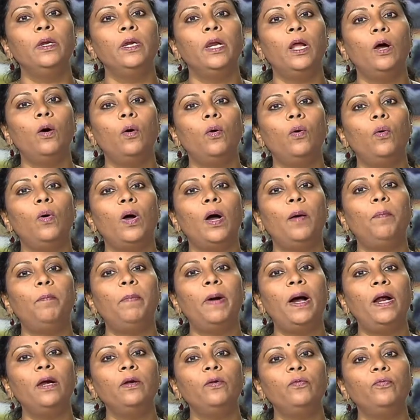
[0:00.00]
Now
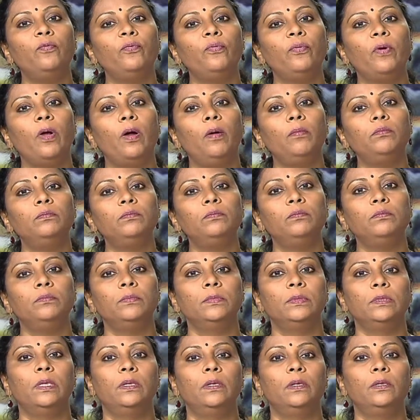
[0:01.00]
apart from
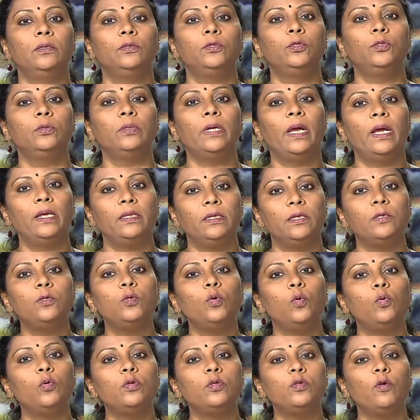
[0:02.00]
as a
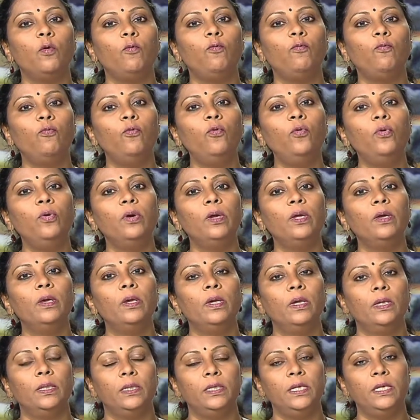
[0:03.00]
source of food,
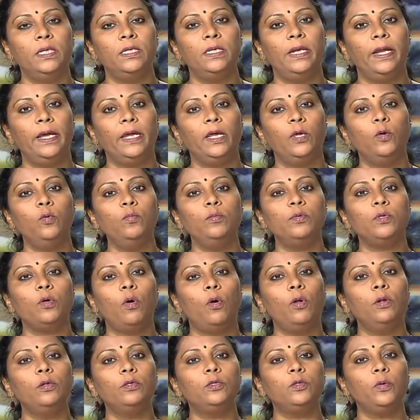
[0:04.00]
these legumes
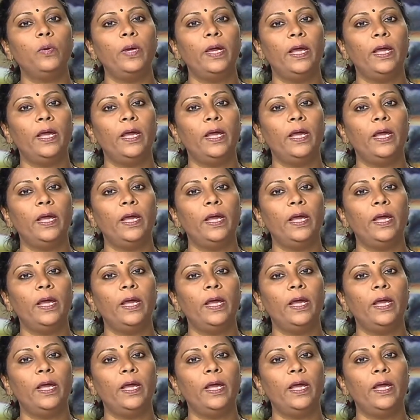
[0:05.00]
also